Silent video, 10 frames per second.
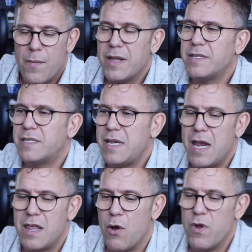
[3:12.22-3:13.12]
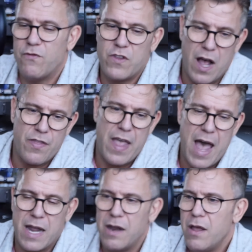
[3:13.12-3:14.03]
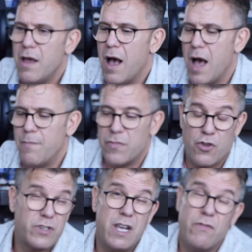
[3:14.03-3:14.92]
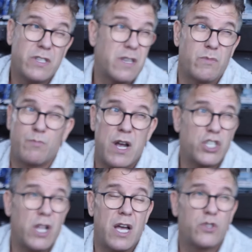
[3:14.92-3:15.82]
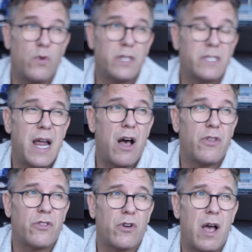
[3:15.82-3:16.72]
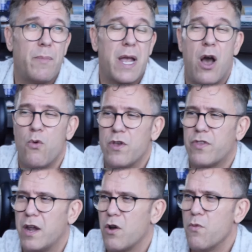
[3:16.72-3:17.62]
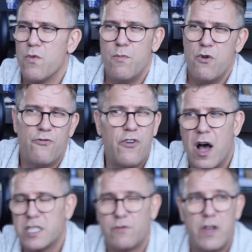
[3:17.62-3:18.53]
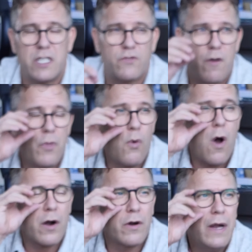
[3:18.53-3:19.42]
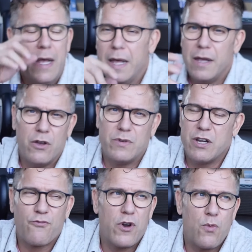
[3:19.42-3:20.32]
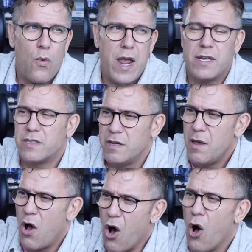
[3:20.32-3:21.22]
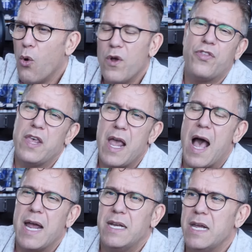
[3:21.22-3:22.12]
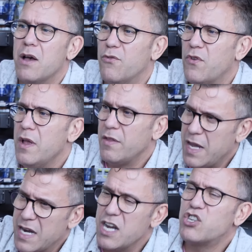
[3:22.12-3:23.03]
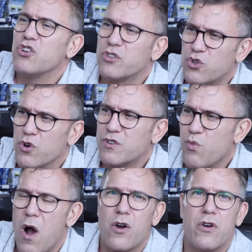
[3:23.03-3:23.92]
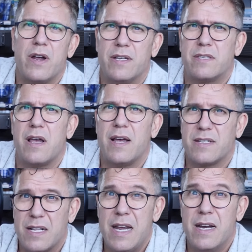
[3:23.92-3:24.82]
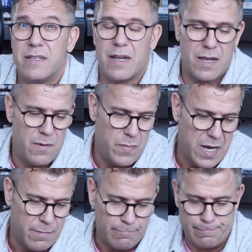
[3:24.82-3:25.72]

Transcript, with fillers: Let's say that we've done that um, there's even some specialized ones now that they're coming out with that are, remove phosphates from the water, you know, different ways, all with the idea of the initial source water is as clean as it can be.